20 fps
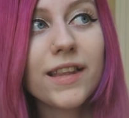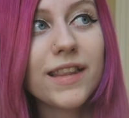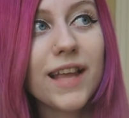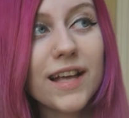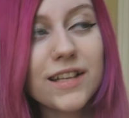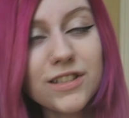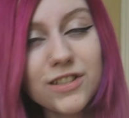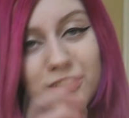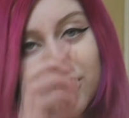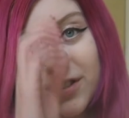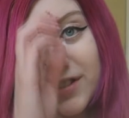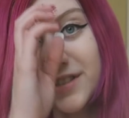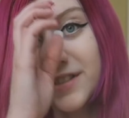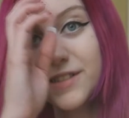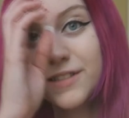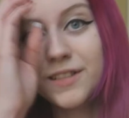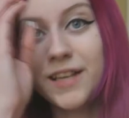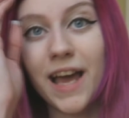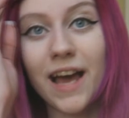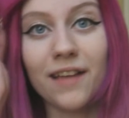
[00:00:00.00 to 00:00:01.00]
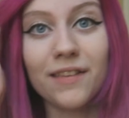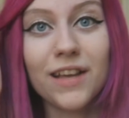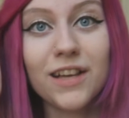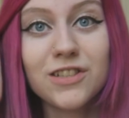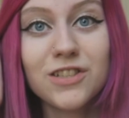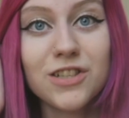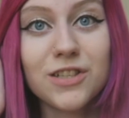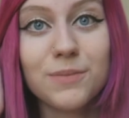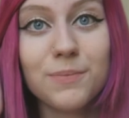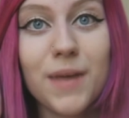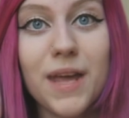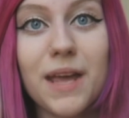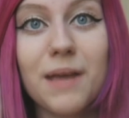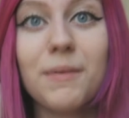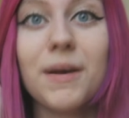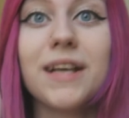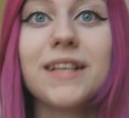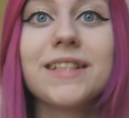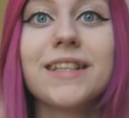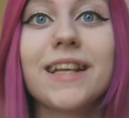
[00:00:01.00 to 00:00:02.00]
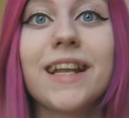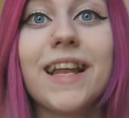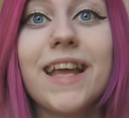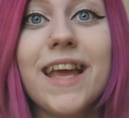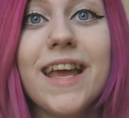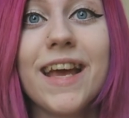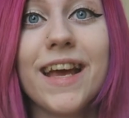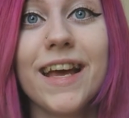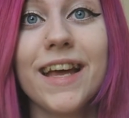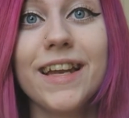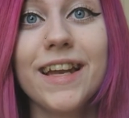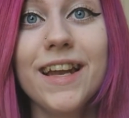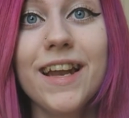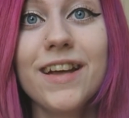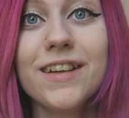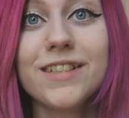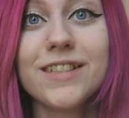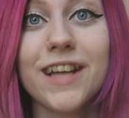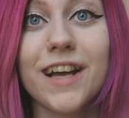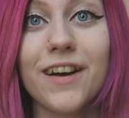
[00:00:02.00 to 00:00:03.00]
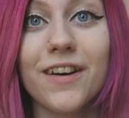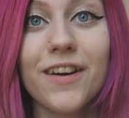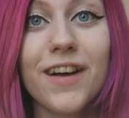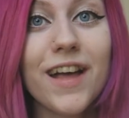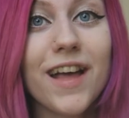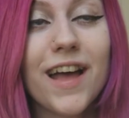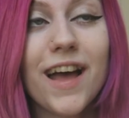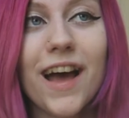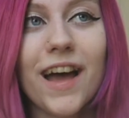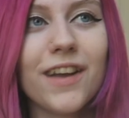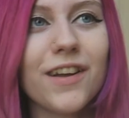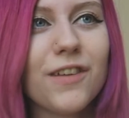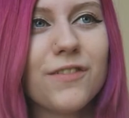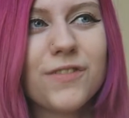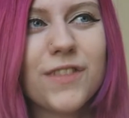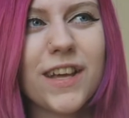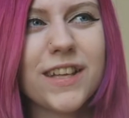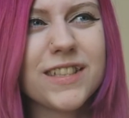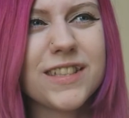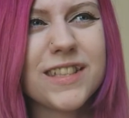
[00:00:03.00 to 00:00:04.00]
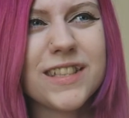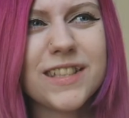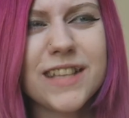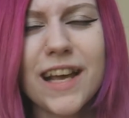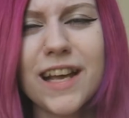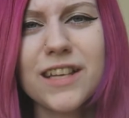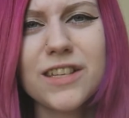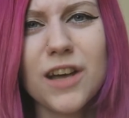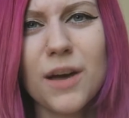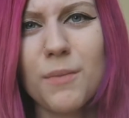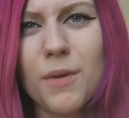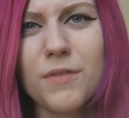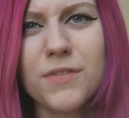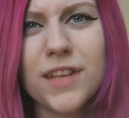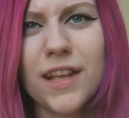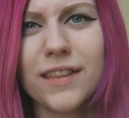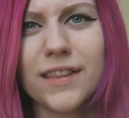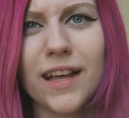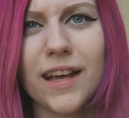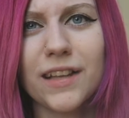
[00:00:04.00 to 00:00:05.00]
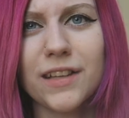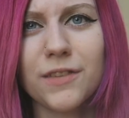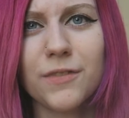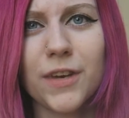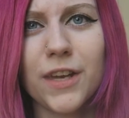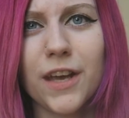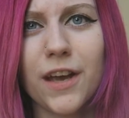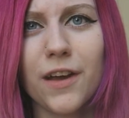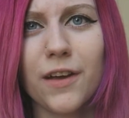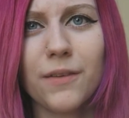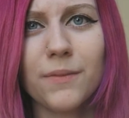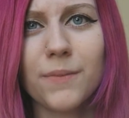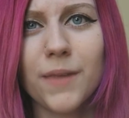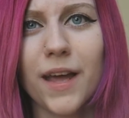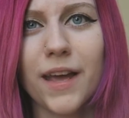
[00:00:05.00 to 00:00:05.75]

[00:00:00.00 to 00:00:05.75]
That's just yeah, that's just me basically in a nutshell. And that's the second time I've said that in this video.